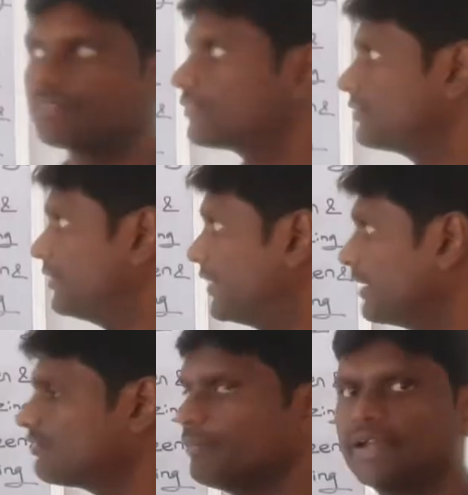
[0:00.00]
The
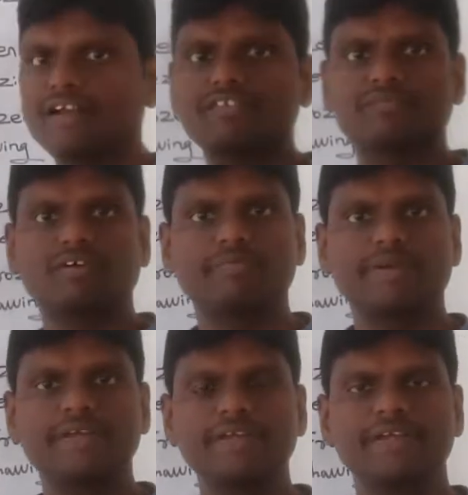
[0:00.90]
next mechanism of
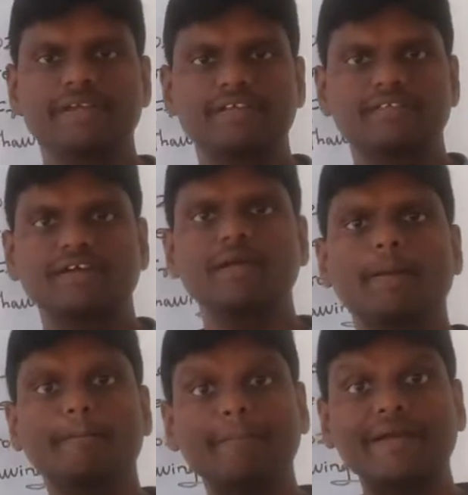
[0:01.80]
pain is the
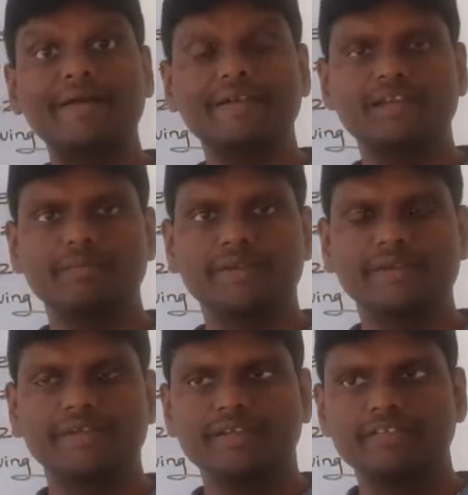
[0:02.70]
mechanical
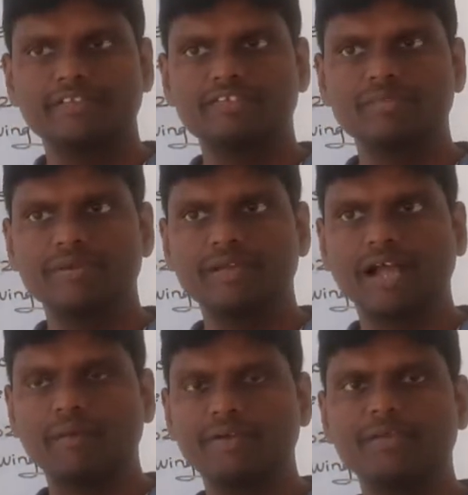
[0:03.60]
pain. This will be
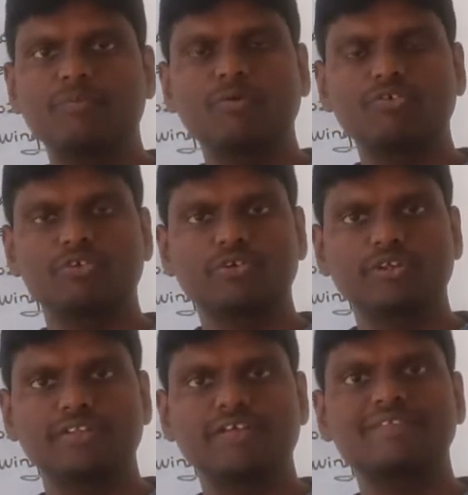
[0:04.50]
happening more so
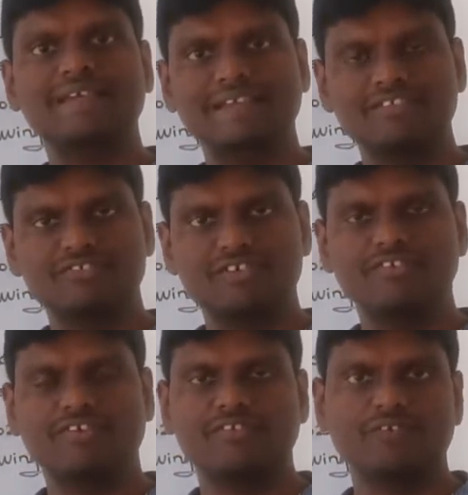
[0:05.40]
during the second stage
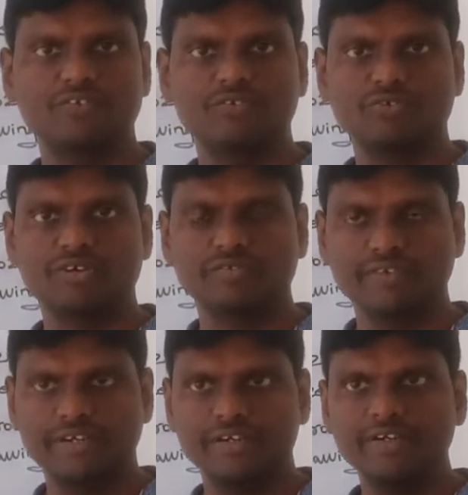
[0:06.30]
of the frozen shoulder,
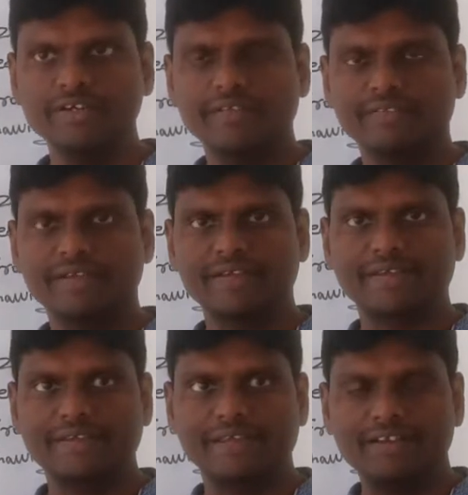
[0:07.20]
when the
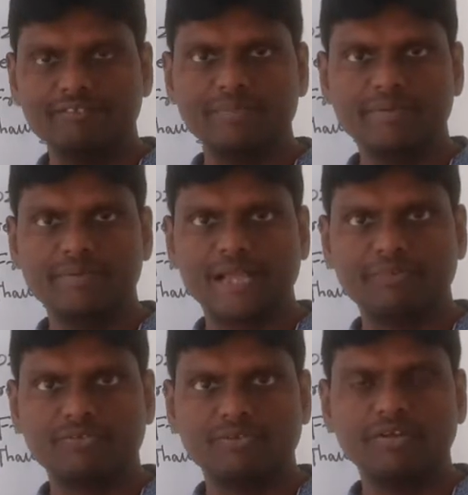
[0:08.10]
inflamed
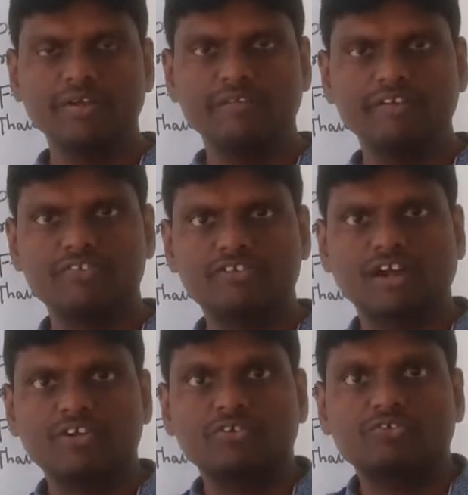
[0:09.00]
capsule will
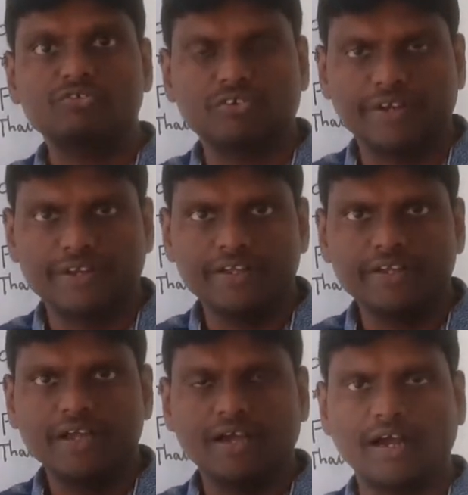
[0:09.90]
start to shrink
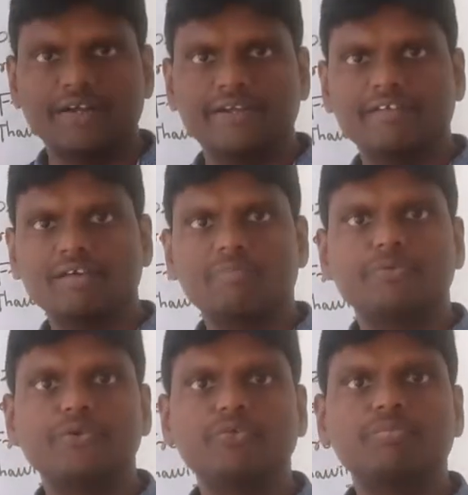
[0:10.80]
and develop
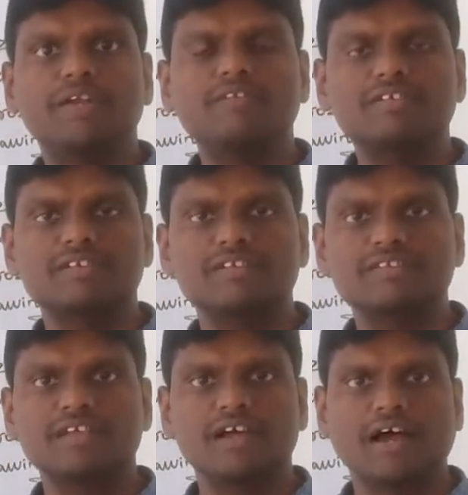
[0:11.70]
new blood vessels
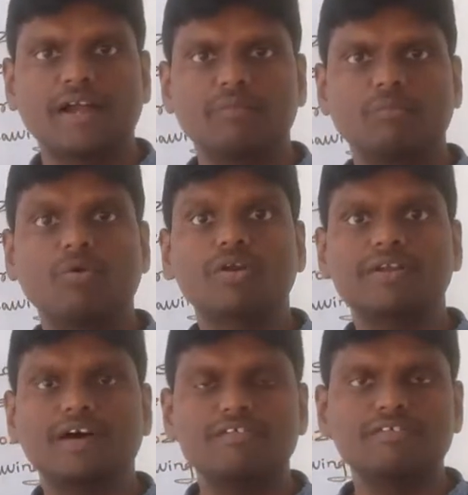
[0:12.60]
and more
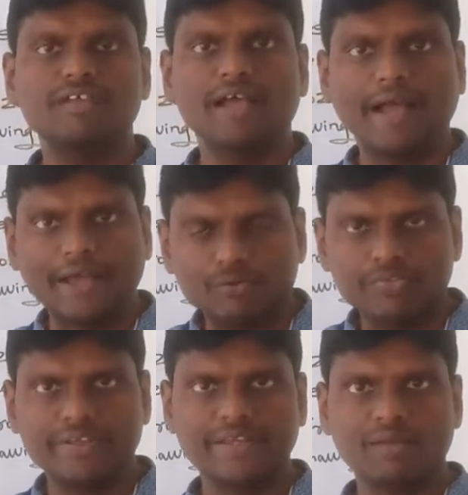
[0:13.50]
nerves around
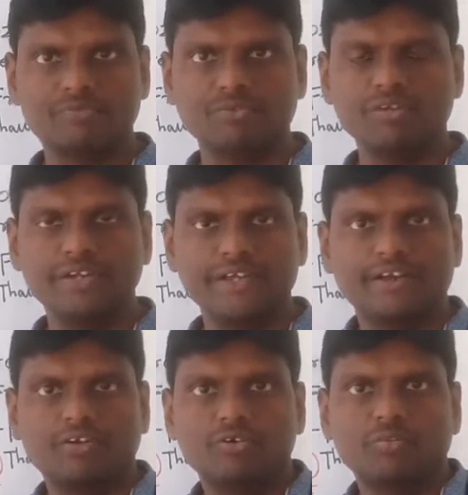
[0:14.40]
the capsule in
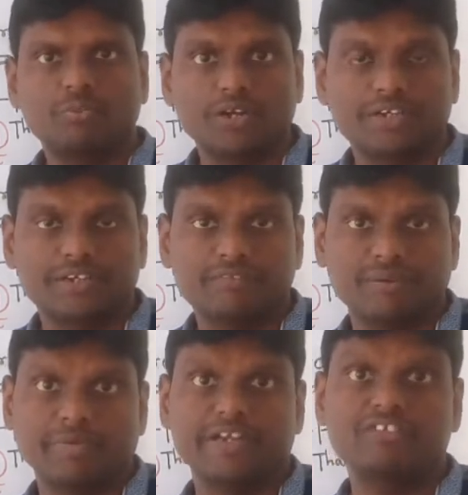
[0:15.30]
order to protect it
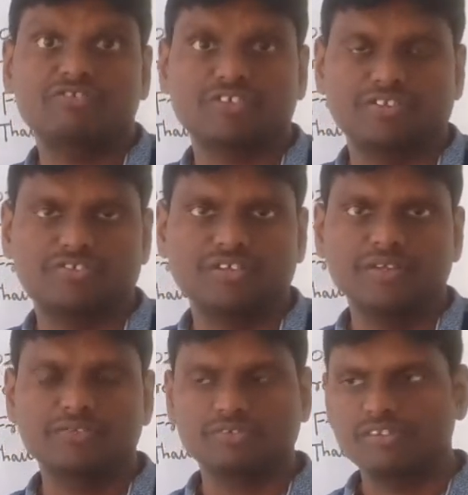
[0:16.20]
from getting stretched.
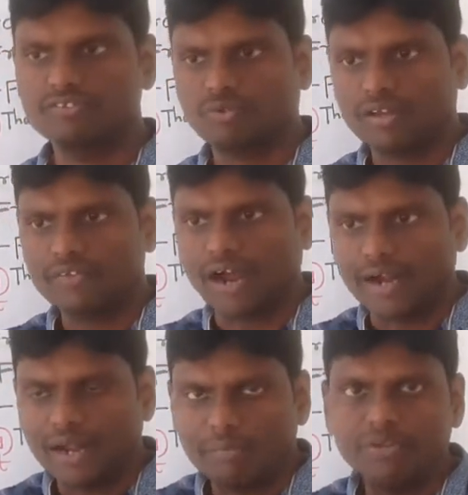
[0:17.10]
So this is one of the
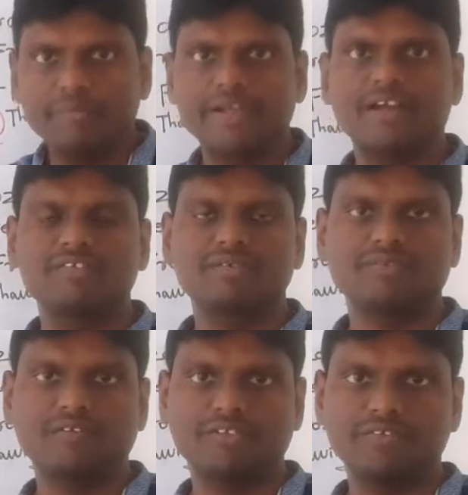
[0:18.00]
adaptive mechanism
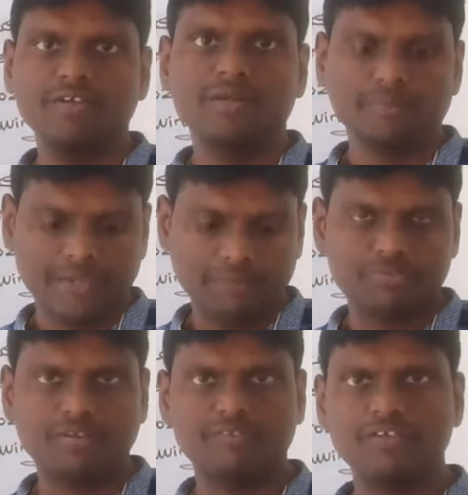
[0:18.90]
of the
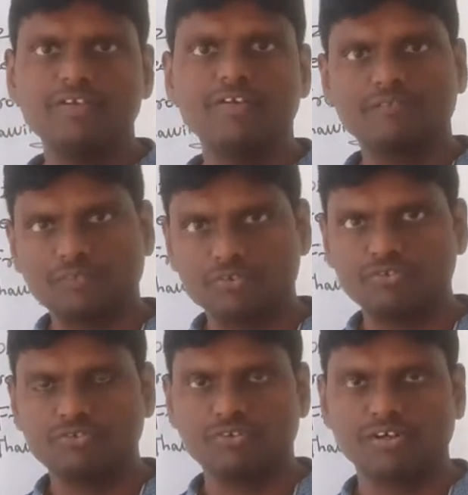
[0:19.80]
capsule of the
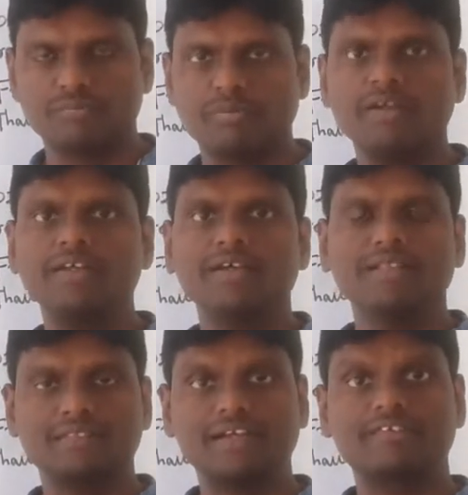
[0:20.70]
frozen shoulder, but
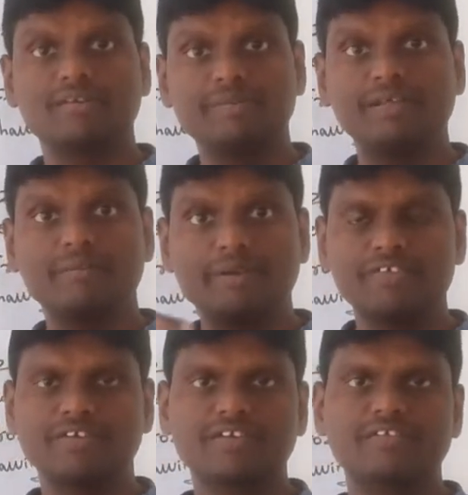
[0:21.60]
that will be the
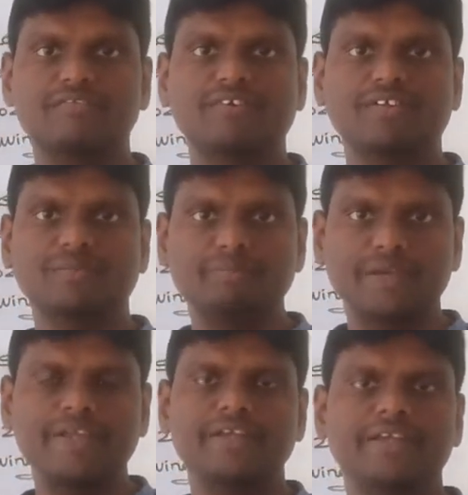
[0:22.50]
major reason for the
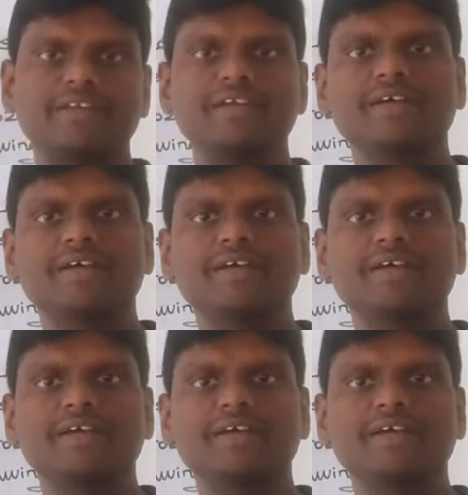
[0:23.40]
pain in